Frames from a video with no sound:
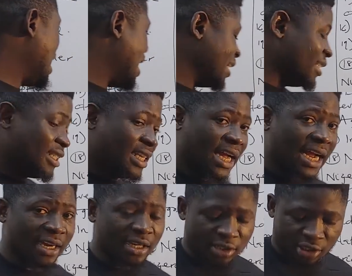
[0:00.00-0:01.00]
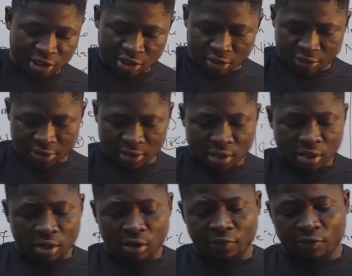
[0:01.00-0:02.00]
and their theories.
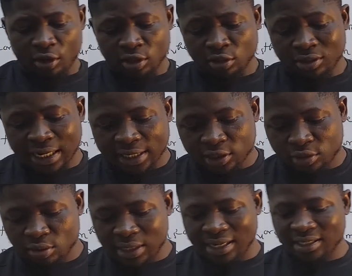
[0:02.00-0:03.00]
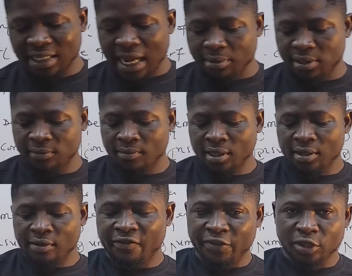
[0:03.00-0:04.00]
Of course, under this, look at types,
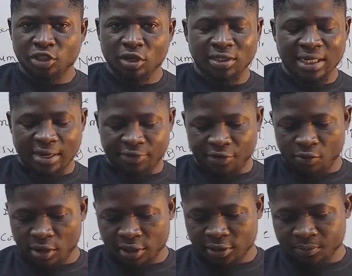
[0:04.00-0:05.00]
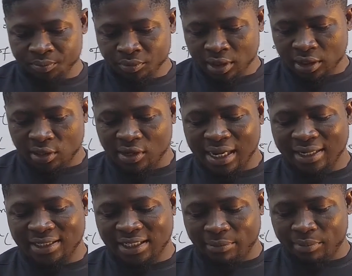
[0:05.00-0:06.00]
features, and rewards. They look at
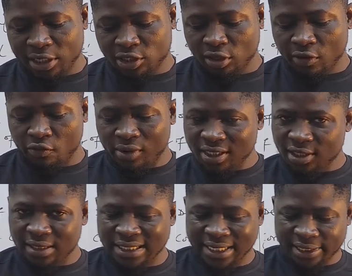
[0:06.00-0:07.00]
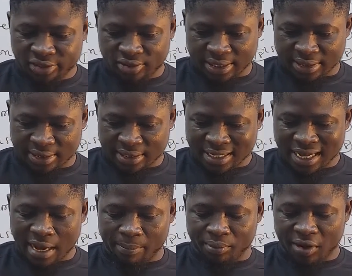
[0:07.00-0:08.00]
determination of wages, interest,
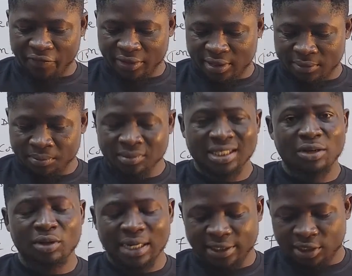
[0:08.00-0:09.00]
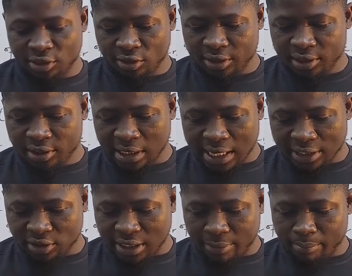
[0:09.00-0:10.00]
and profits. They look at theories,
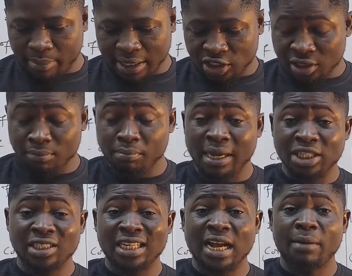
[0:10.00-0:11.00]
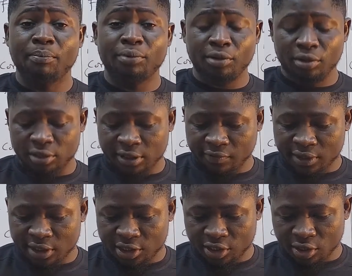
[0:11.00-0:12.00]
so that marginal
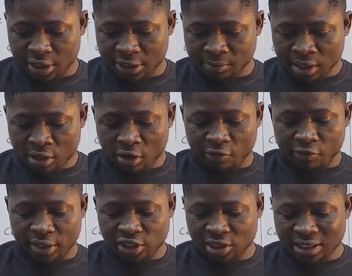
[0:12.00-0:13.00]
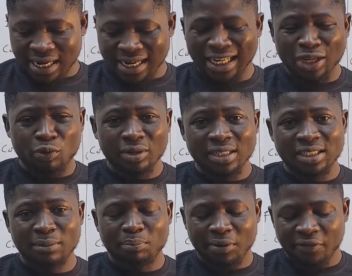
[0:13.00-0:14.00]
productivity theory of wages and
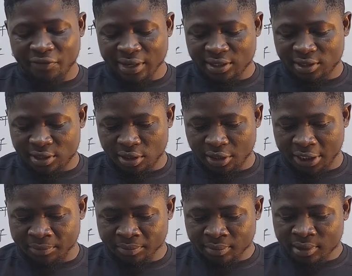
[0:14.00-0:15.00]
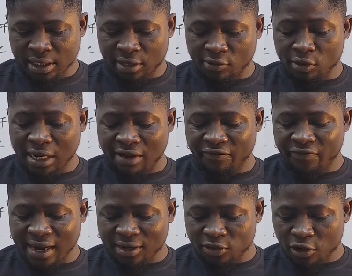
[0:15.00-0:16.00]
liquidity preference theory. Then we'll look at
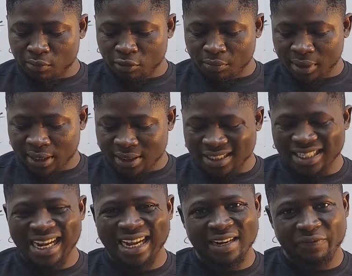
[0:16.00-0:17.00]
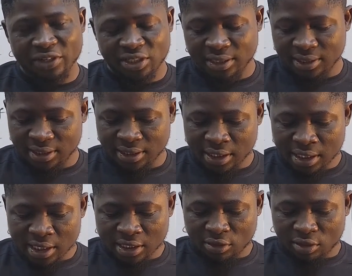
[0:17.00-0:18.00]
factor mobility and efficiency.
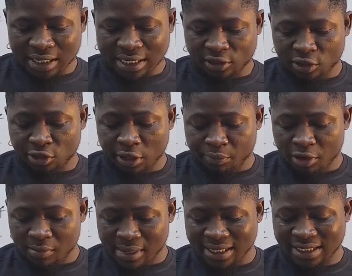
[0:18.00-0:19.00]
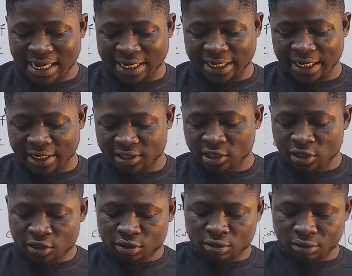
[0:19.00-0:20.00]
They look at unemployment and its
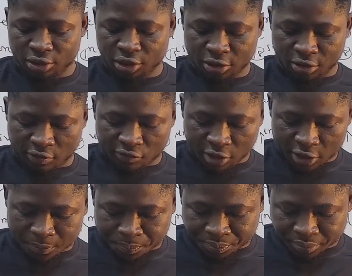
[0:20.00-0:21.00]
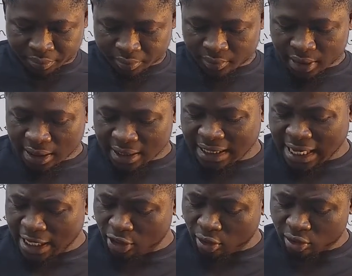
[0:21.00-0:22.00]
solution. Of course, there
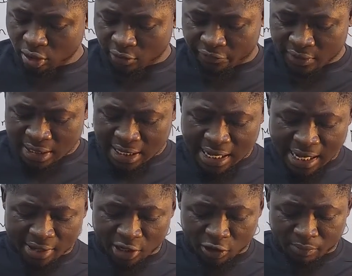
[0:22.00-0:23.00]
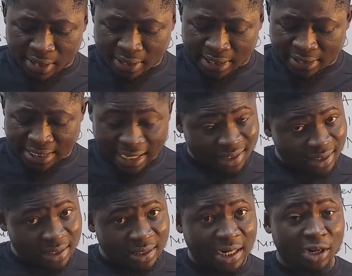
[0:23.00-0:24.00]
are a lot of recommended
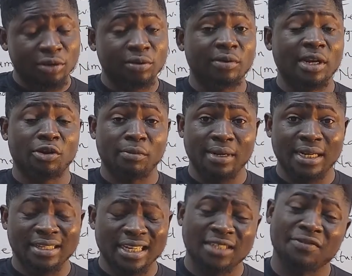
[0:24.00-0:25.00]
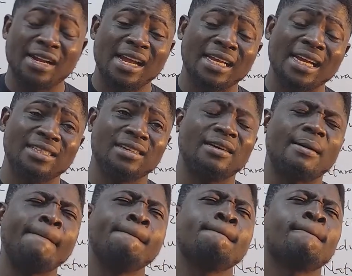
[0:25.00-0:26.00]
texts. There are a lot of recommended texts. If you can get
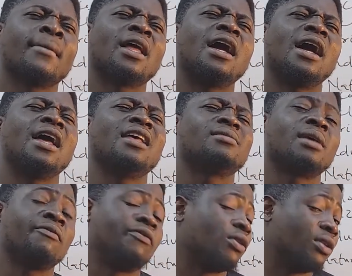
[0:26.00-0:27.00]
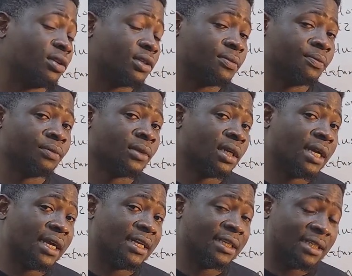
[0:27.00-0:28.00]
exam focus,
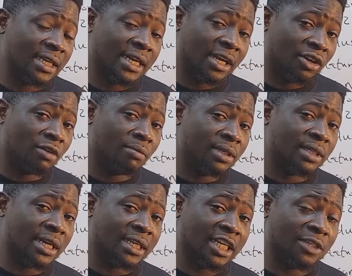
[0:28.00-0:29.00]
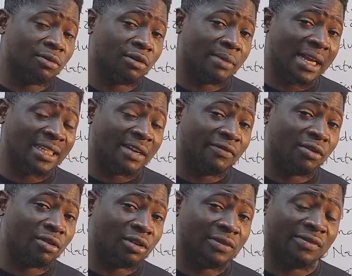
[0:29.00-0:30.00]
this economics textbook by exam
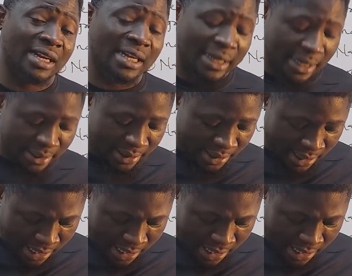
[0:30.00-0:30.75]
focus, you can get it.